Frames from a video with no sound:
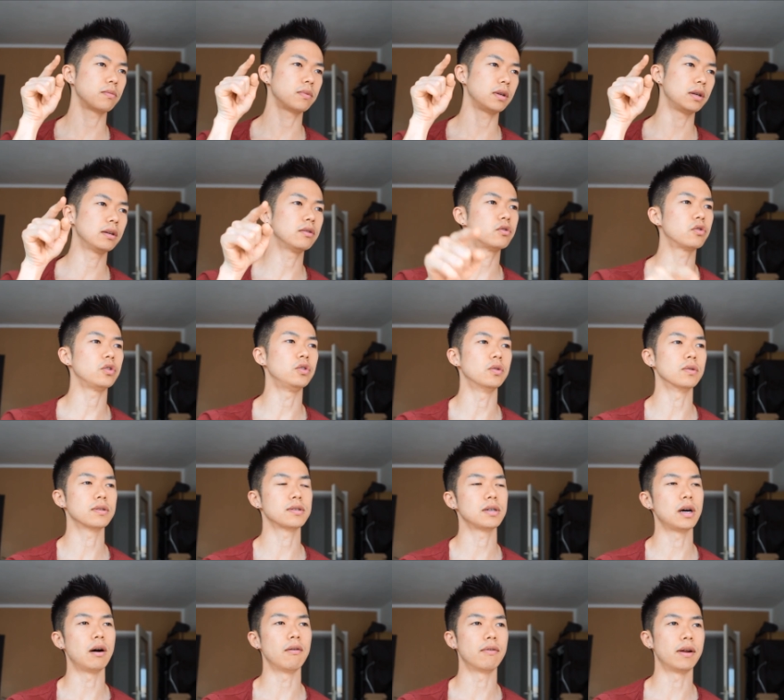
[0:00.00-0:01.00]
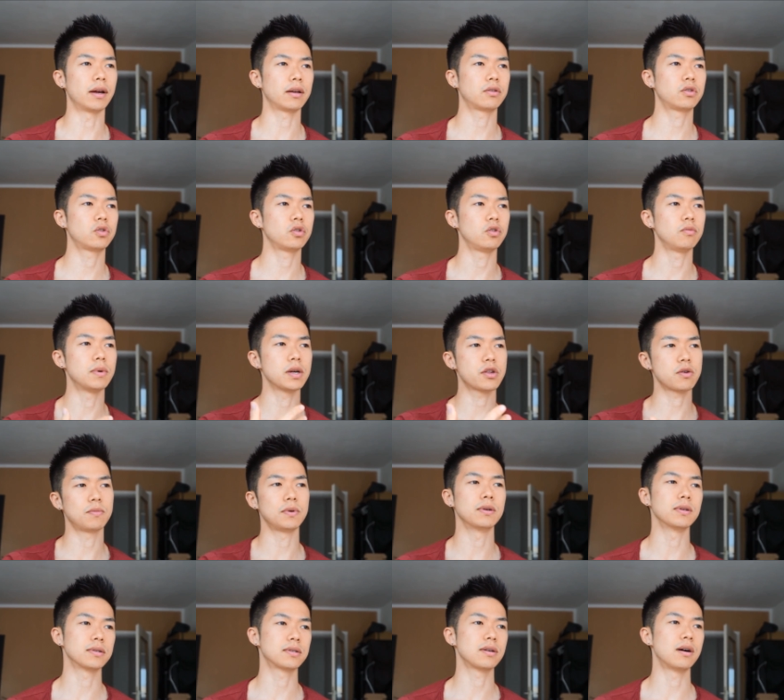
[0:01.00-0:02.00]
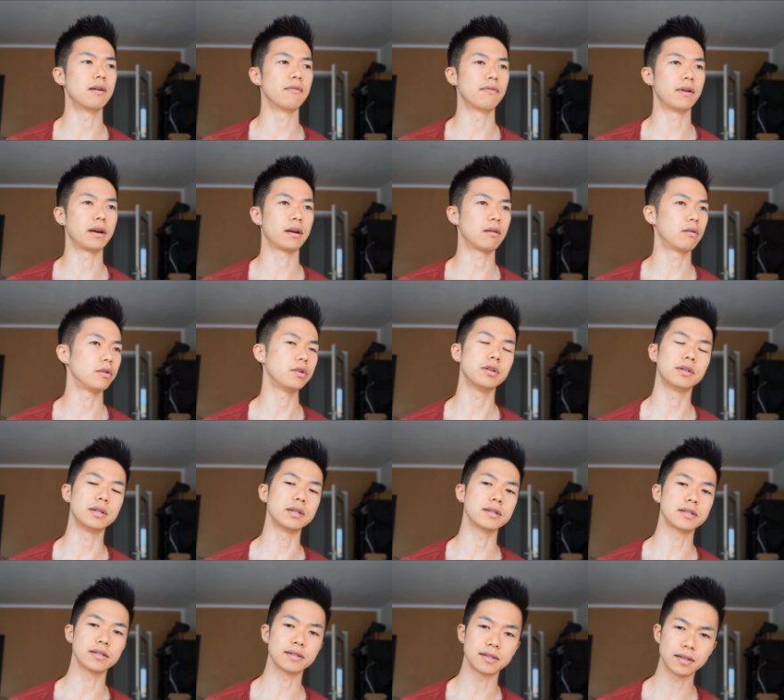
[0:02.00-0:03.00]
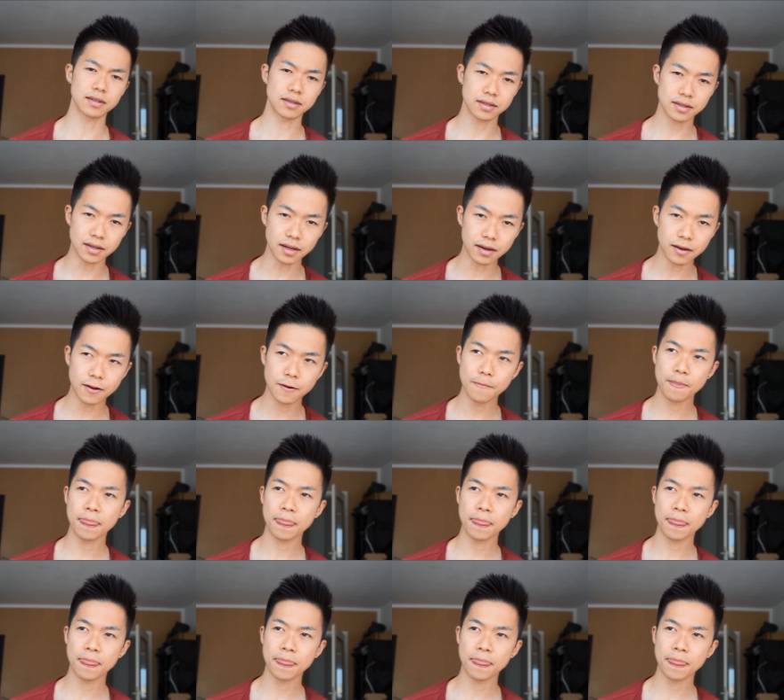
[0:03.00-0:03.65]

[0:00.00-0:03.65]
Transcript: into yourself like too much of yourself like oh you're narcissistic